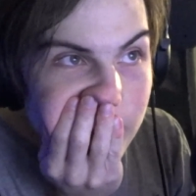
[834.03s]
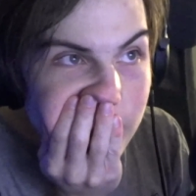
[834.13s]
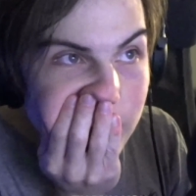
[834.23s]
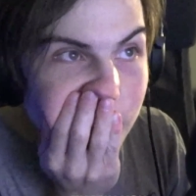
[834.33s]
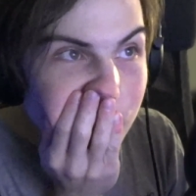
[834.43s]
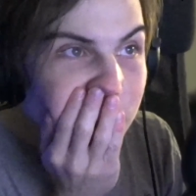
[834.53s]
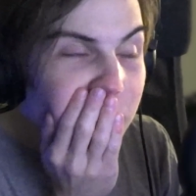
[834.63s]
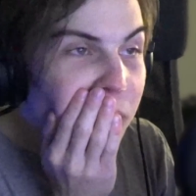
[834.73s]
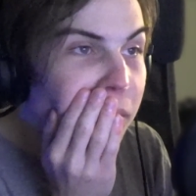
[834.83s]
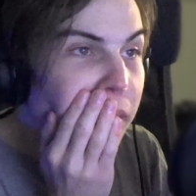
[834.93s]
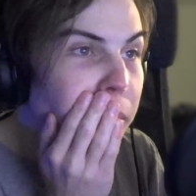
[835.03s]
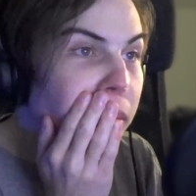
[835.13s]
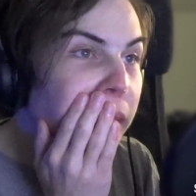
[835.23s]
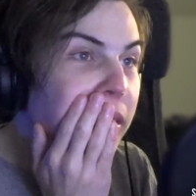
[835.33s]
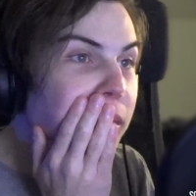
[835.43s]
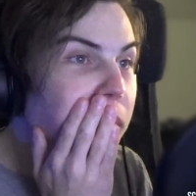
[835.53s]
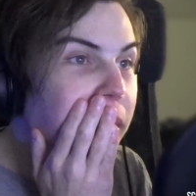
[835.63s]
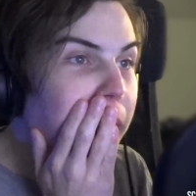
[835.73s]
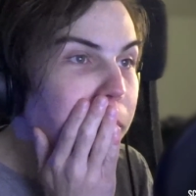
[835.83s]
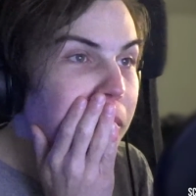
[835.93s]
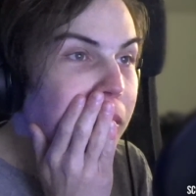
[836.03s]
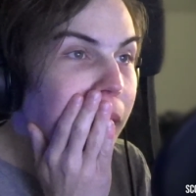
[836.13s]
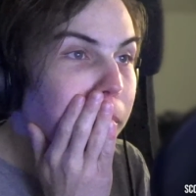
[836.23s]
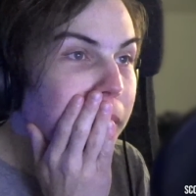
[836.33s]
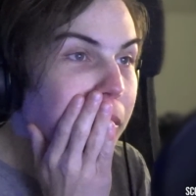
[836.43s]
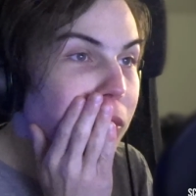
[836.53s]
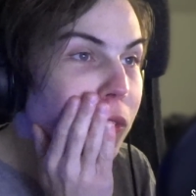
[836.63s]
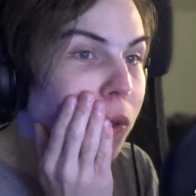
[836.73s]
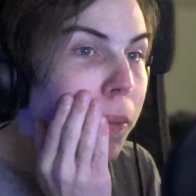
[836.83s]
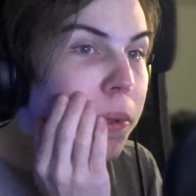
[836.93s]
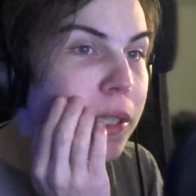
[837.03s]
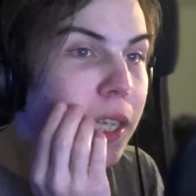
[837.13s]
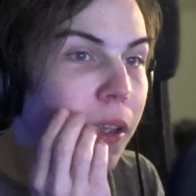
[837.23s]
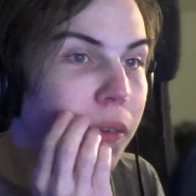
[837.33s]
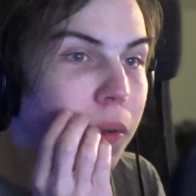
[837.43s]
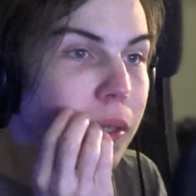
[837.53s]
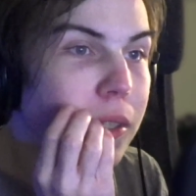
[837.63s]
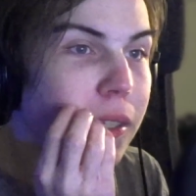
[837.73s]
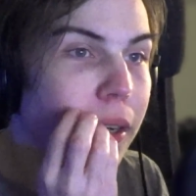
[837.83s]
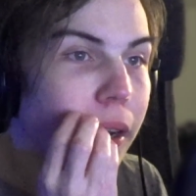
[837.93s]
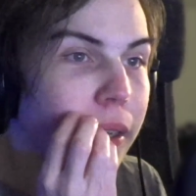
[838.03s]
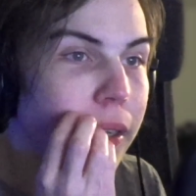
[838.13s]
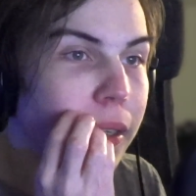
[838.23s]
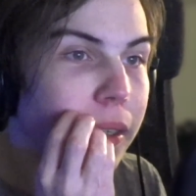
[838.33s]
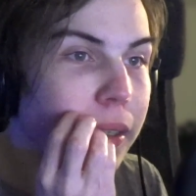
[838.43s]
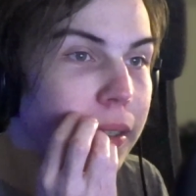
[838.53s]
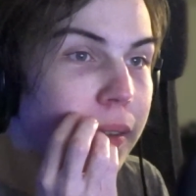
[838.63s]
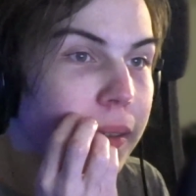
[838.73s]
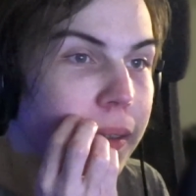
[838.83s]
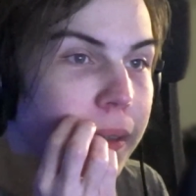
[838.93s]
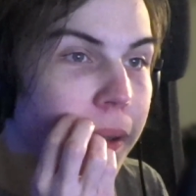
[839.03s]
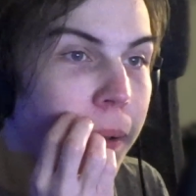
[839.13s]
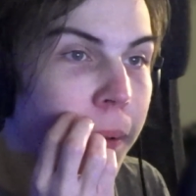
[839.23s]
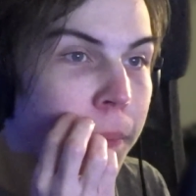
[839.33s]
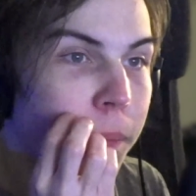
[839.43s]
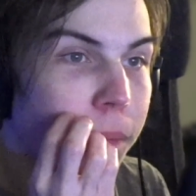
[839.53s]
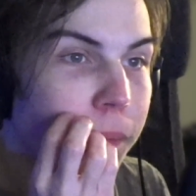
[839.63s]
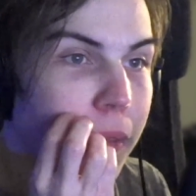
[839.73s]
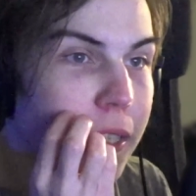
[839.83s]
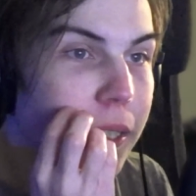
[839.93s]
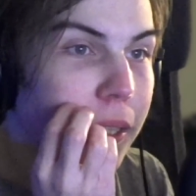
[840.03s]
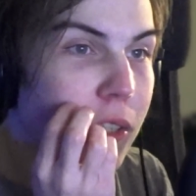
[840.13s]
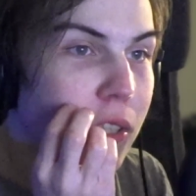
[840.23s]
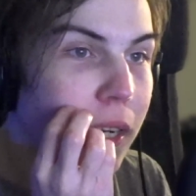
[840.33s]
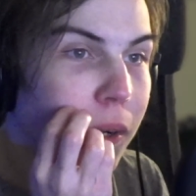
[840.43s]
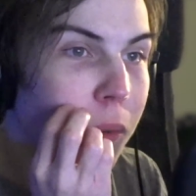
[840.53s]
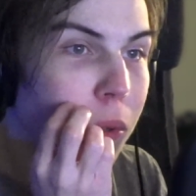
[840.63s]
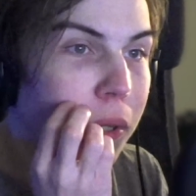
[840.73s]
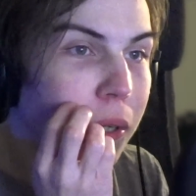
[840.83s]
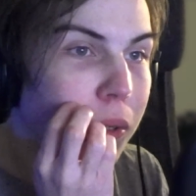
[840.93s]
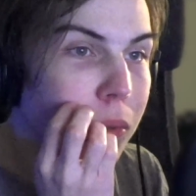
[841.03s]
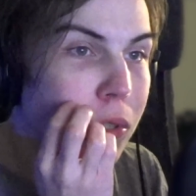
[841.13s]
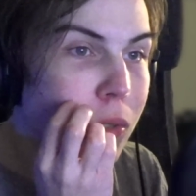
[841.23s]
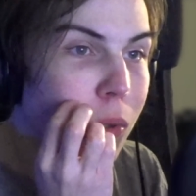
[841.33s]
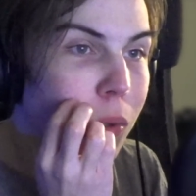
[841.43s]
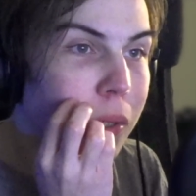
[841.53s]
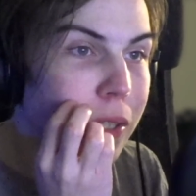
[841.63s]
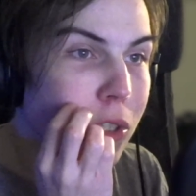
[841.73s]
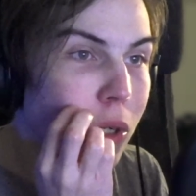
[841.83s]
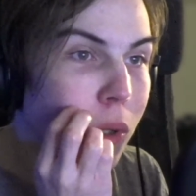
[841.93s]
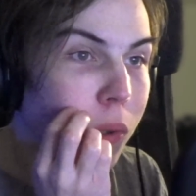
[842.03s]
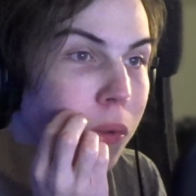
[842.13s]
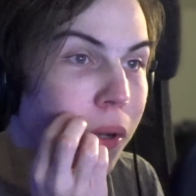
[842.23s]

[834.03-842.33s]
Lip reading: The warrior of liberation will come. He'll show up and save you. The sun god Nika. He's a legendary warrior whose story is told